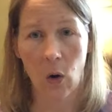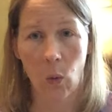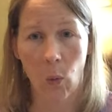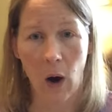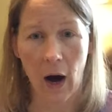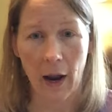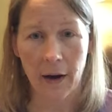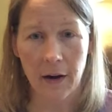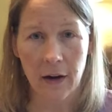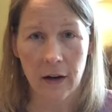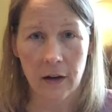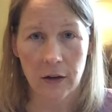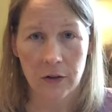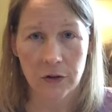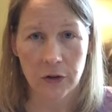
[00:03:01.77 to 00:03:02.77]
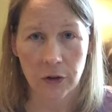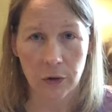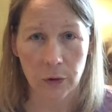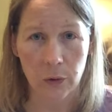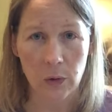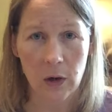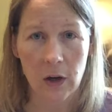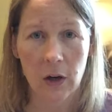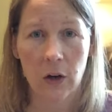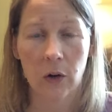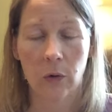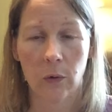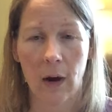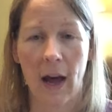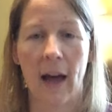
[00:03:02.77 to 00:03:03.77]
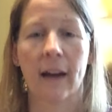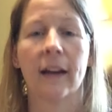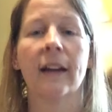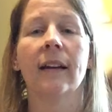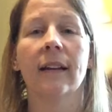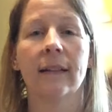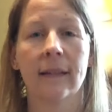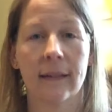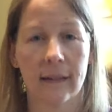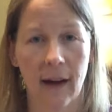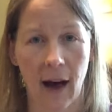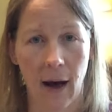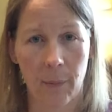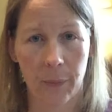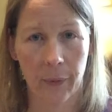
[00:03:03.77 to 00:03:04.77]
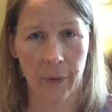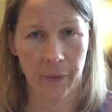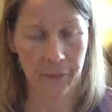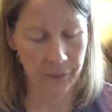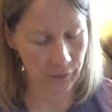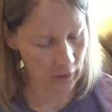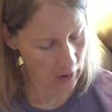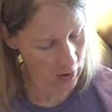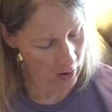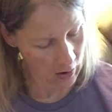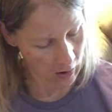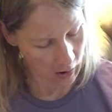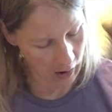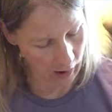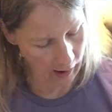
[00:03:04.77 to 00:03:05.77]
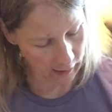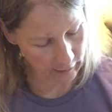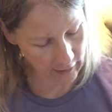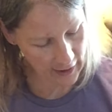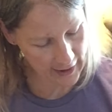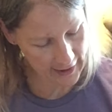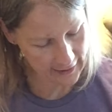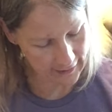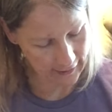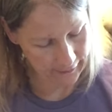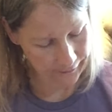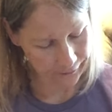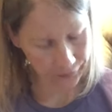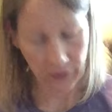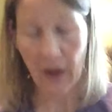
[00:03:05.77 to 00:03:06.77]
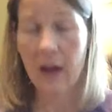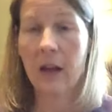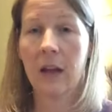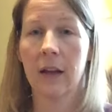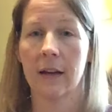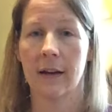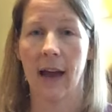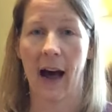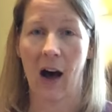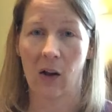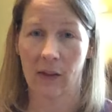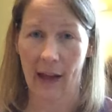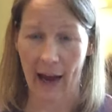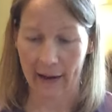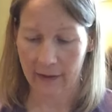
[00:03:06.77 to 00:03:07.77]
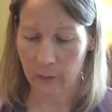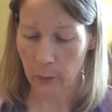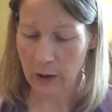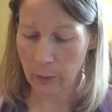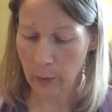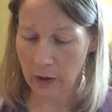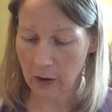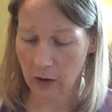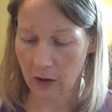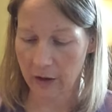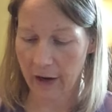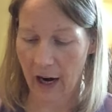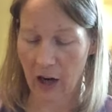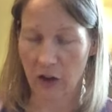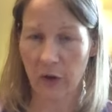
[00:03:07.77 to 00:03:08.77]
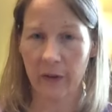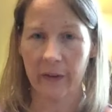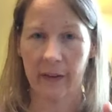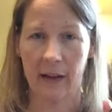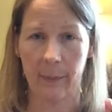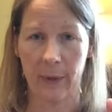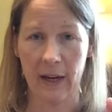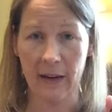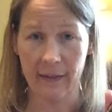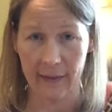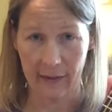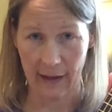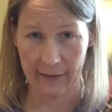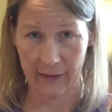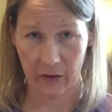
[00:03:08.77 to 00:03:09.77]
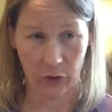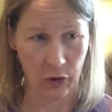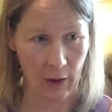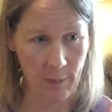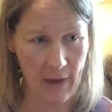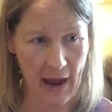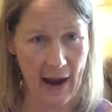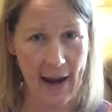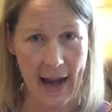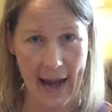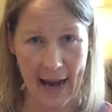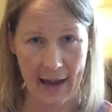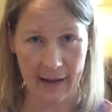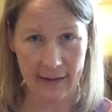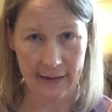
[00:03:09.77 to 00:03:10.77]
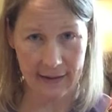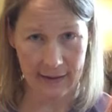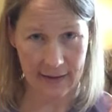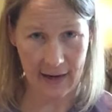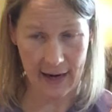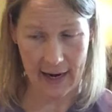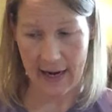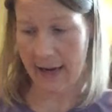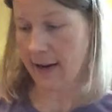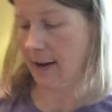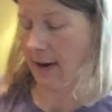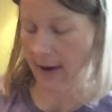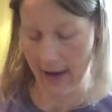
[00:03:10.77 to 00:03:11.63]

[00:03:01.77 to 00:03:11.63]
1, 2, ready, stop. All right. Now, last week we learned Are You Sleeping? So let's strum that and sing